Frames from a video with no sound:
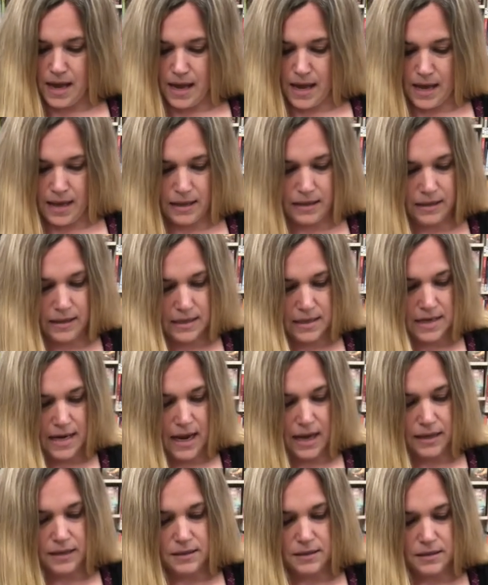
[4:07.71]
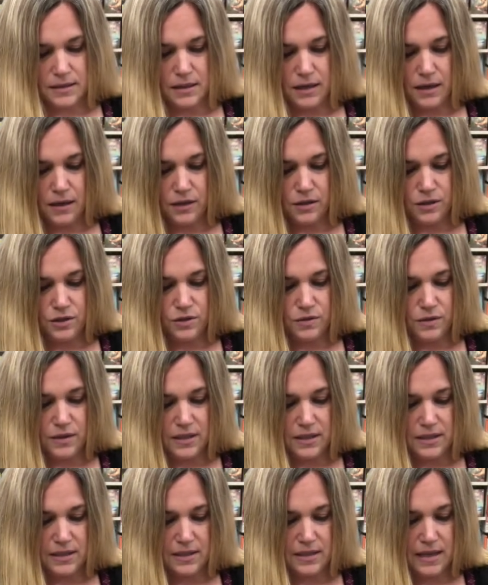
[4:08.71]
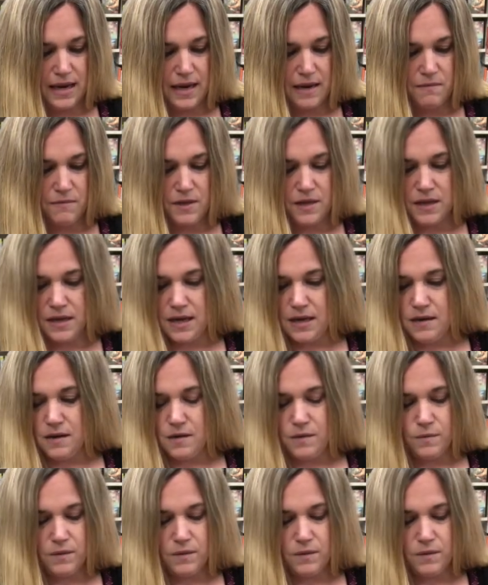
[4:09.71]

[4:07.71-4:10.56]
And the next I'm going to do the same thing